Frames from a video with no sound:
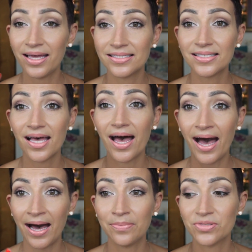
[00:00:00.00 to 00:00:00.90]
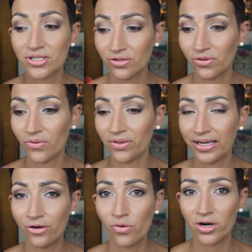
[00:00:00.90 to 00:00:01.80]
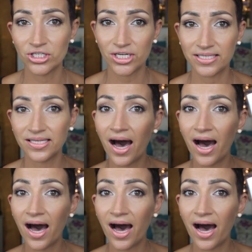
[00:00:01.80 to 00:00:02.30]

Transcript: It's absolutely gorgeous.